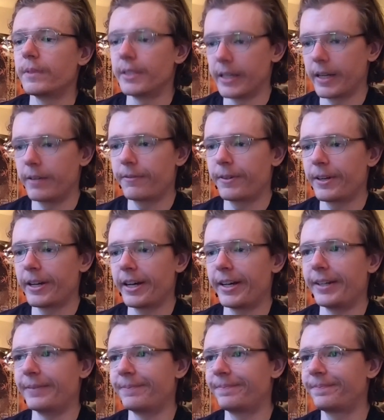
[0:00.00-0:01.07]
Dead of the
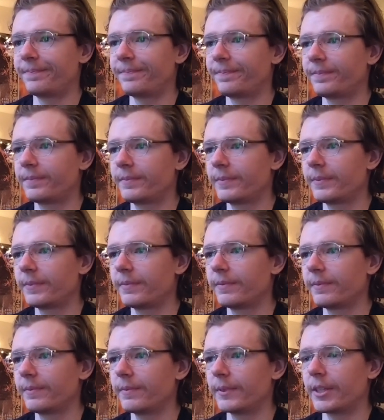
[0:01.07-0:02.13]
Night,
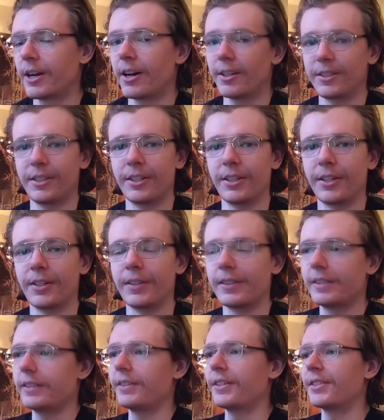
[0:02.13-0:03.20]
God tier.
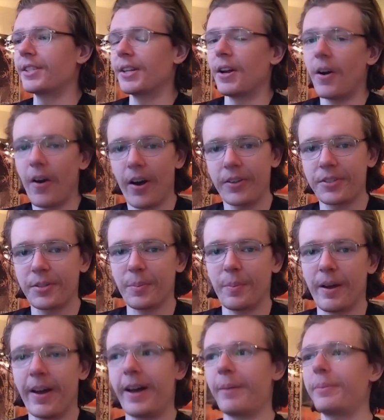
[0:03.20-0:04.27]
It's an
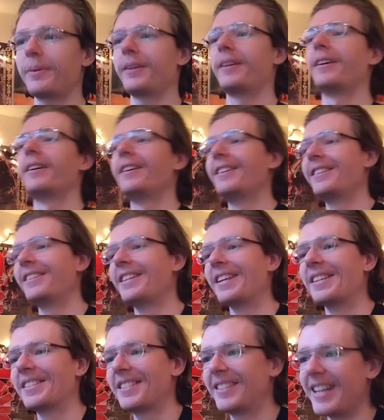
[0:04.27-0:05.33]
awesome map.
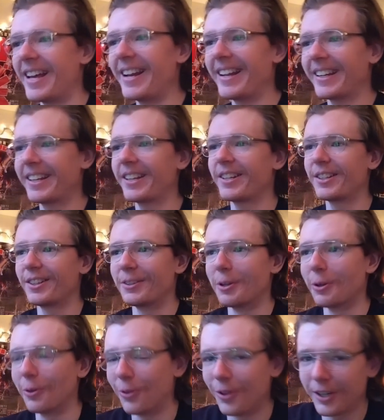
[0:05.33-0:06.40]
The aesthetic,
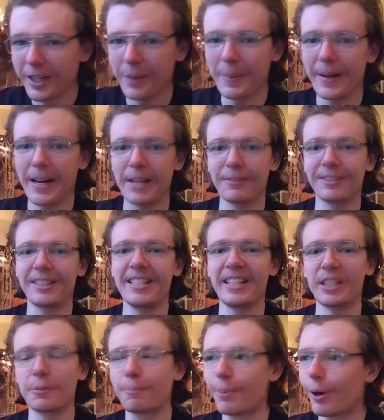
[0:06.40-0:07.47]
the look about
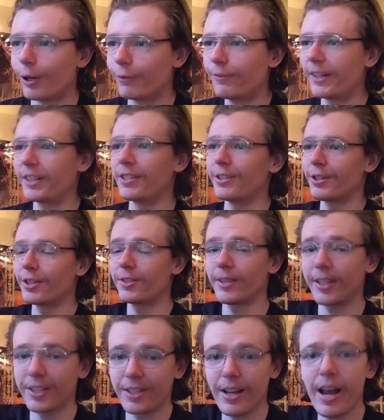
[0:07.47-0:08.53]
everything is perfect, just
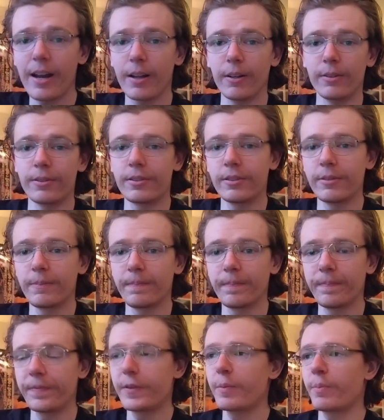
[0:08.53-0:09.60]
like Shadows,
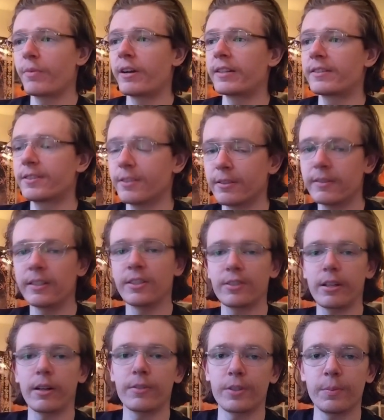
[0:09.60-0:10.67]
but I still think
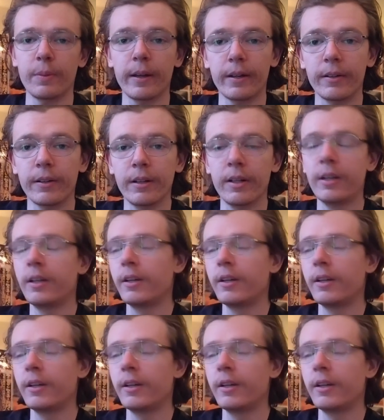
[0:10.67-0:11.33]
Shadows is better.